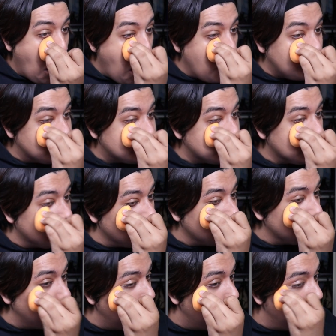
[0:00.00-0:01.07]

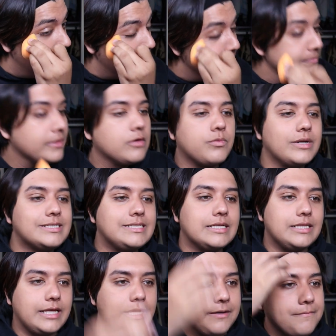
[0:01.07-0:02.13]
until
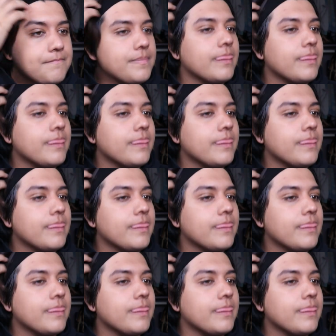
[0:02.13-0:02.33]
recently.